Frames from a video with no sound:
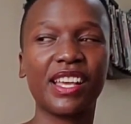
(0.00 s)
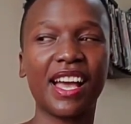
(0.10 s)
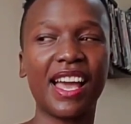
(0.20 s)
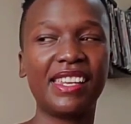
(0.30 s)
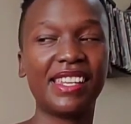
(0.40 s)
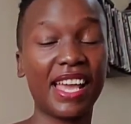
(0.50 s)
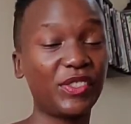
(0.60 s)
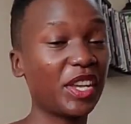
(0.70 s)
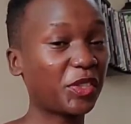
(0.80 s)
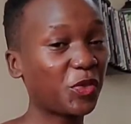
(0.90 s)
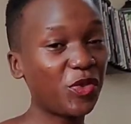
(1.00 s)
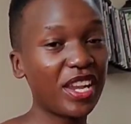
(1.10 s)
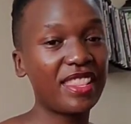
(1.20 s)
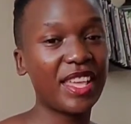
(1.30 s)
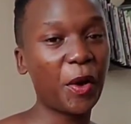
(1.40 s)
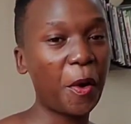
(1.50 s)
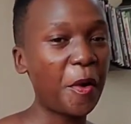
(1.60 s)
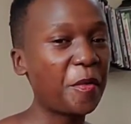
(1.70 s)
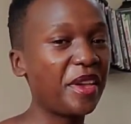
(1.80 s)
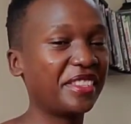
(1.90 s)
and I just read the
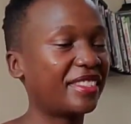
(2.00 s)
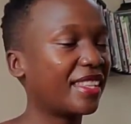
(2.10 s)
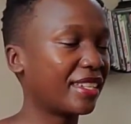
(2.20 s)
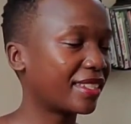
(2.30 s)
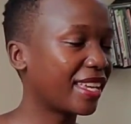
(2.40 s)
comments that